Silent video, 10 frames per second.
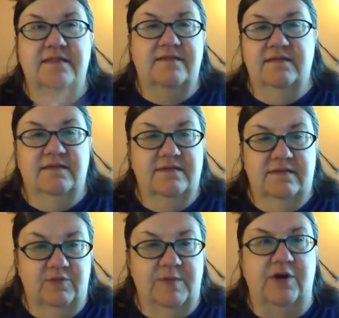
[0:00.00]

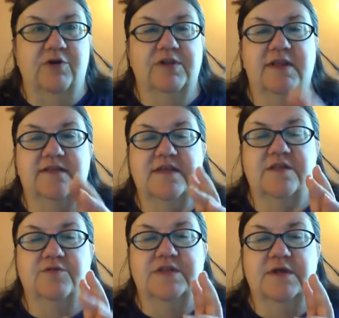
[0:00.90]
see what I mean? Or let's say
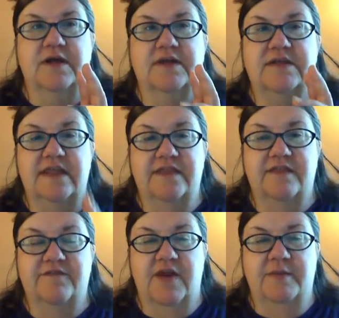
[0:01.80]
there was a death
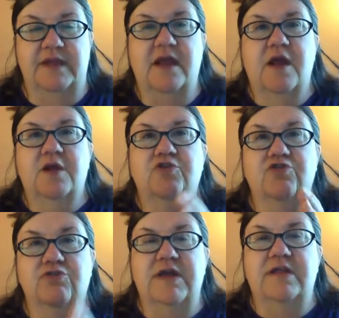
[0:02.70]
in the family.
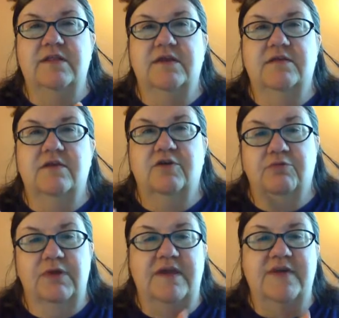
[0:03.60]
During the
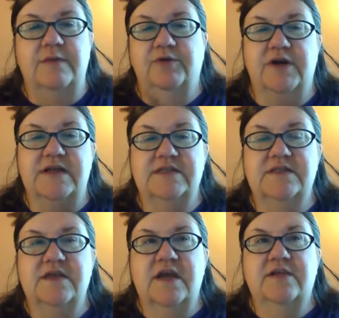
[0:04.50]
grieving
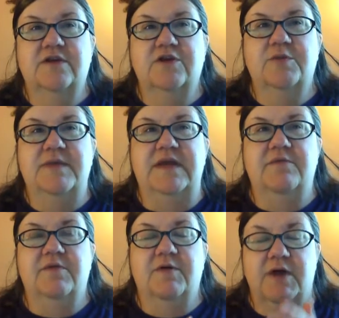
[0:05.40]
process, there could
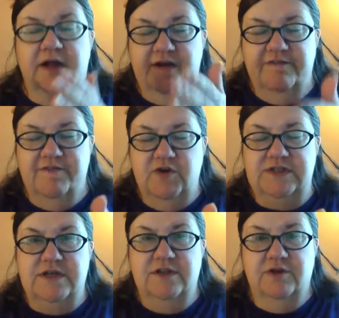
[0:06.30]
be enough
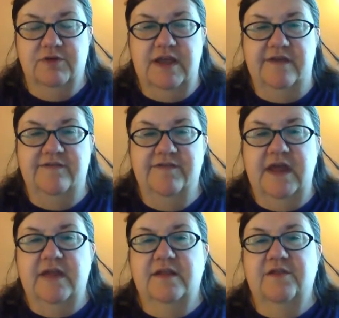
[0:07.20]
focus on the
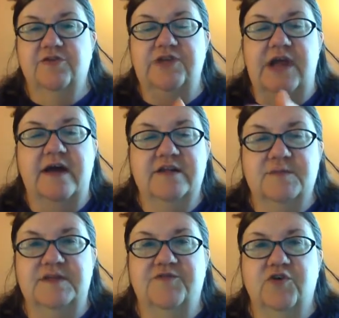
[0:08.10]
grief that there's not
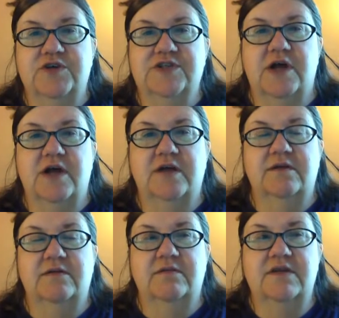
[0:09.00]
as much focus
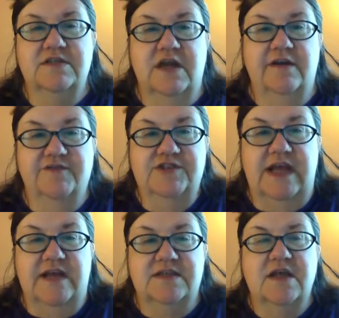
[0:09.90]
on desire for
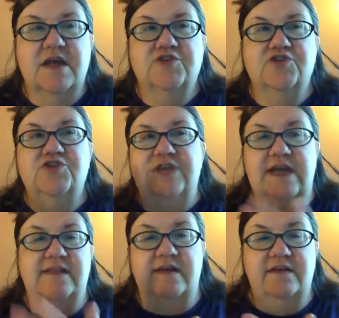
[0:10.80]
sex. So you
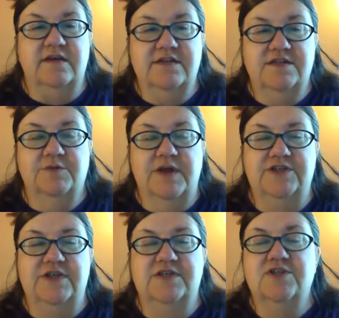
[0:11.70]
take that into
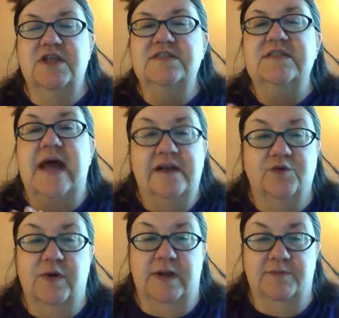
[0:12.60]
consideration. So that's not
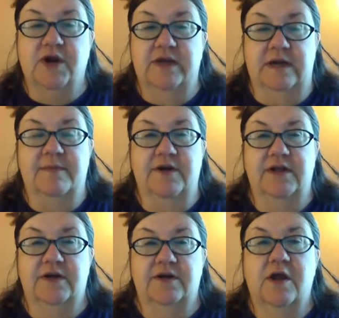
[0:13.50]
what I'm talking about
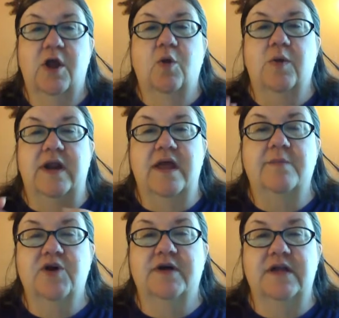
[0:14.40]
here. What I
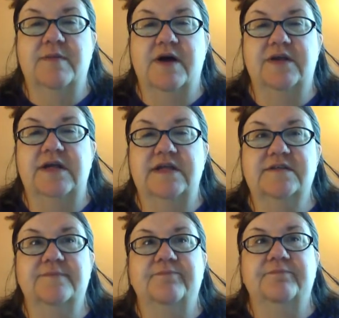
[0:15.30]
am talking about
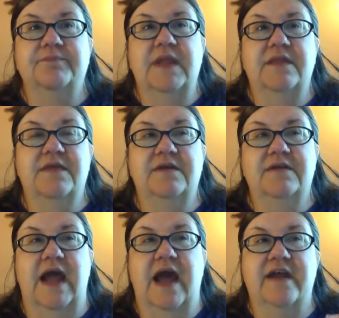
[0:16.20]
is the
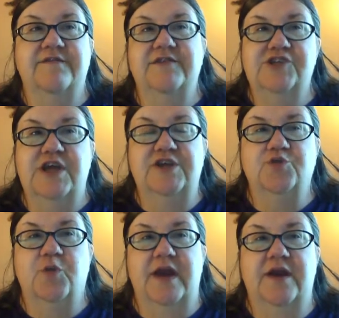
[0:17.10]
kind of a change
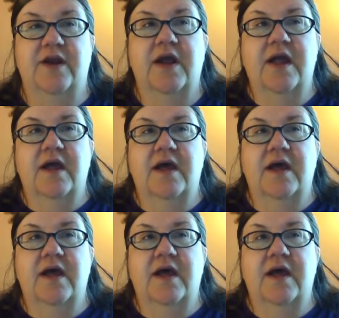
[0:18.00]
where